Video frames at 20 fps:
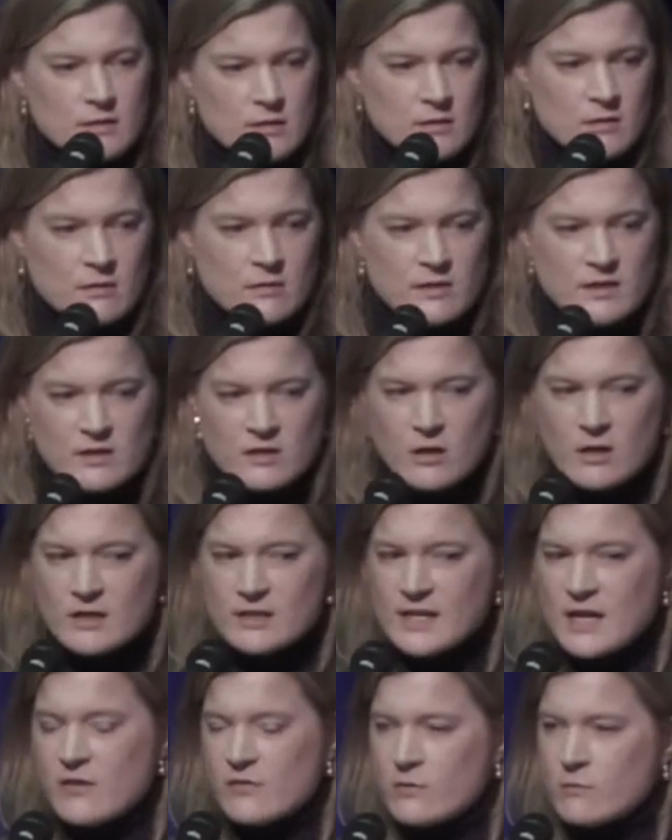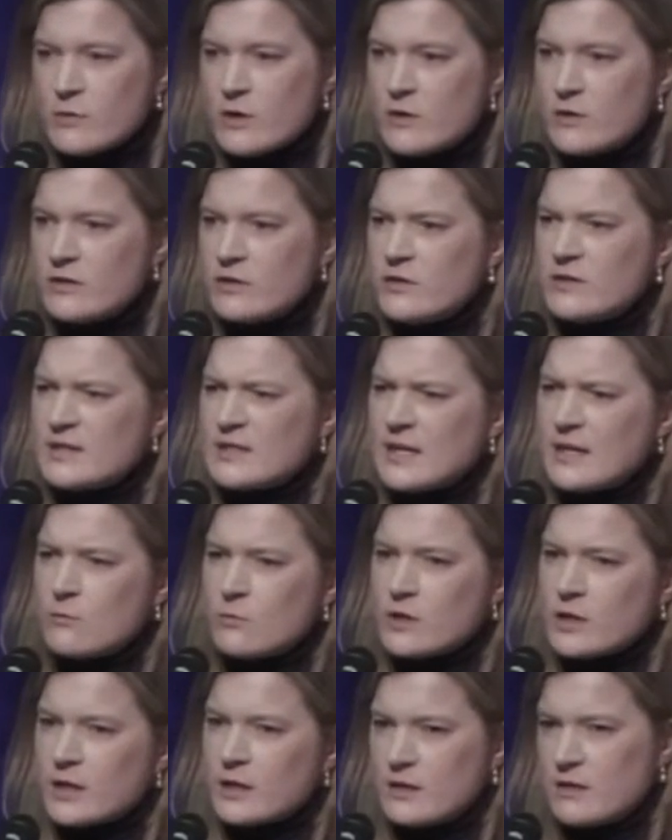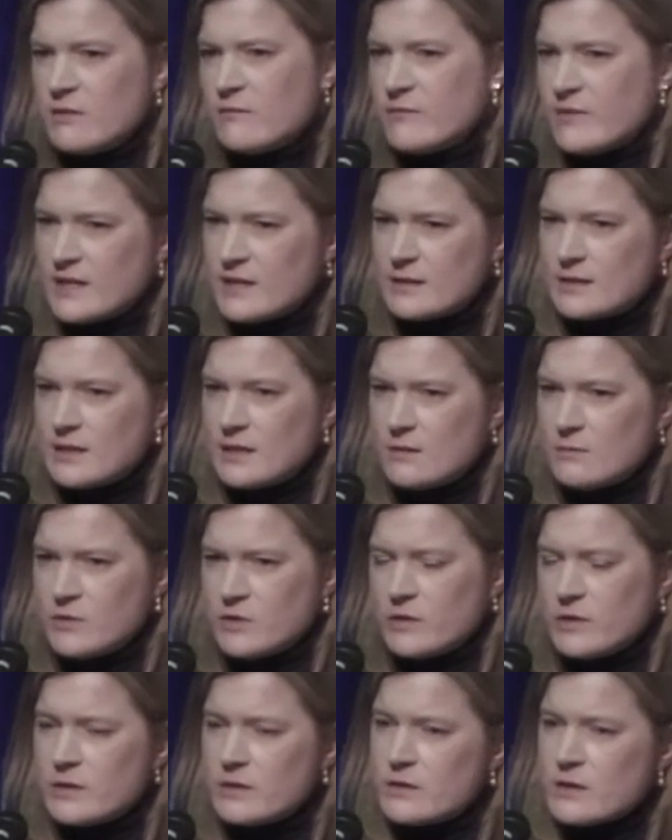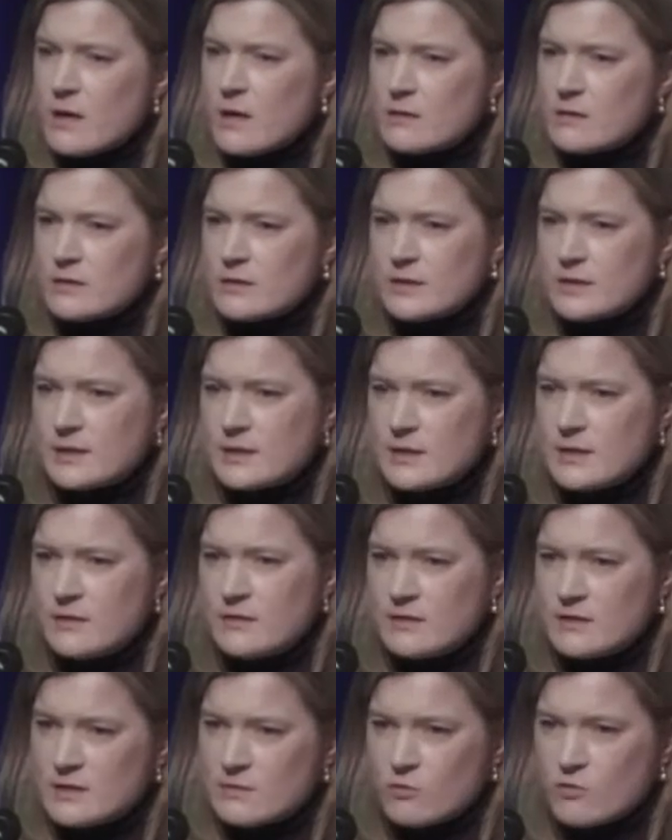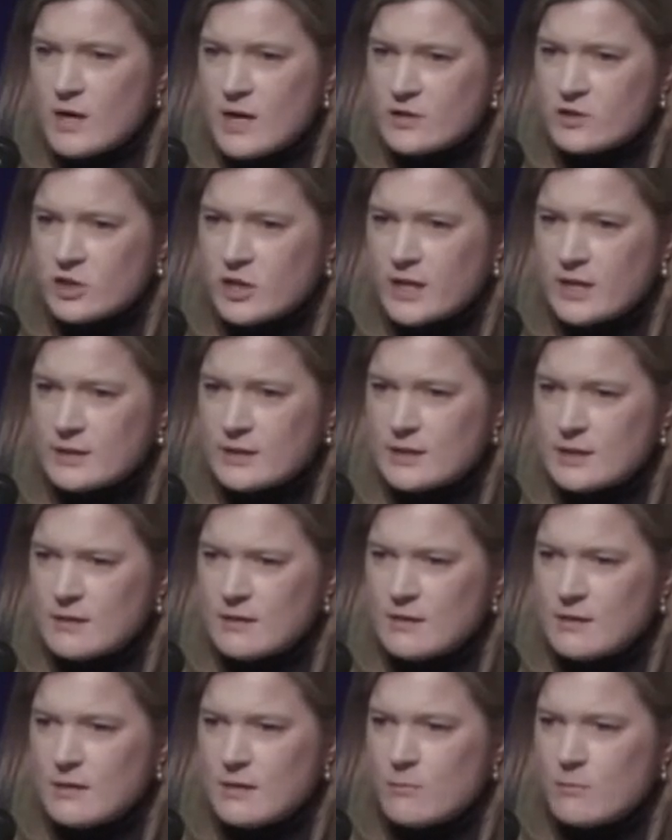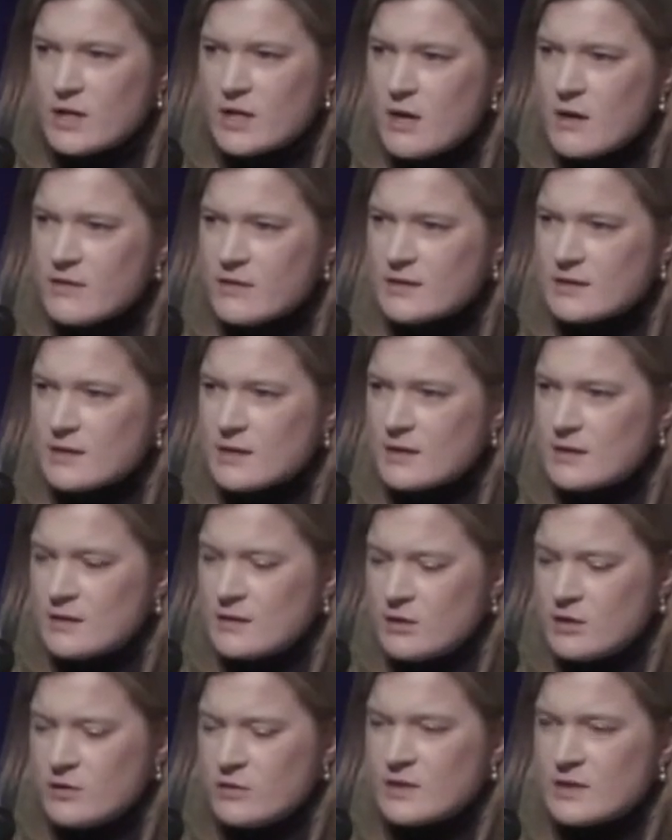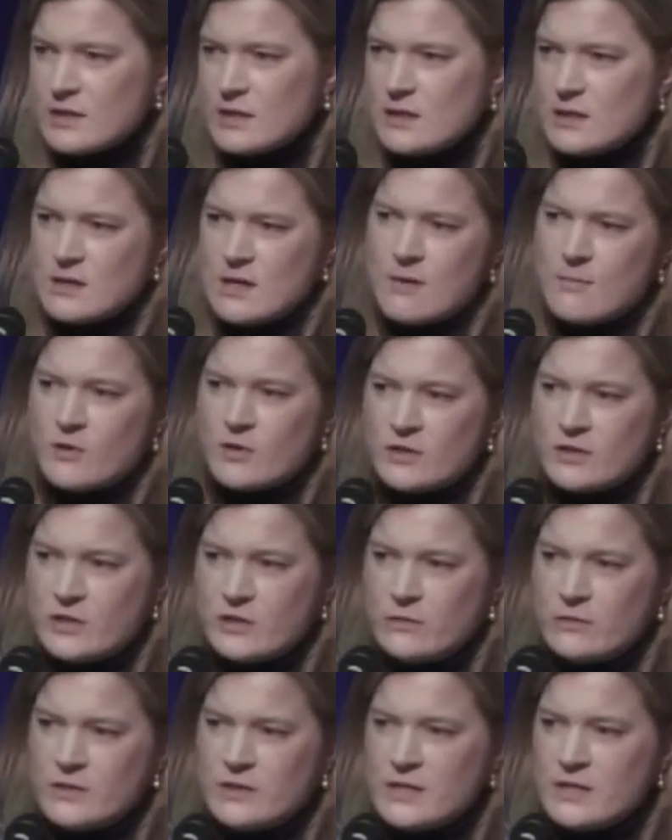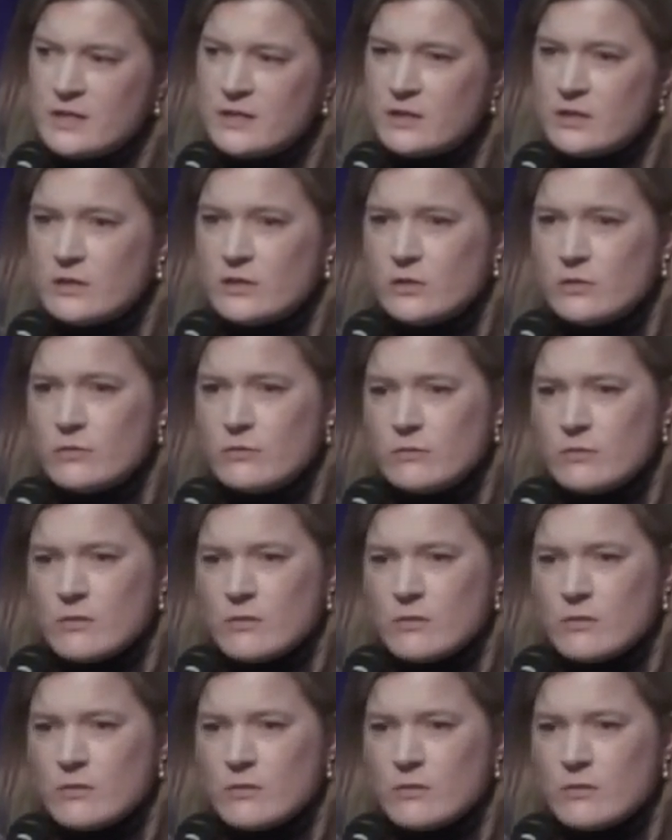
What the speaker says: start down the road and you say, we're going to invest $10 million in this project, but all of a sudden you see an opportunity to do a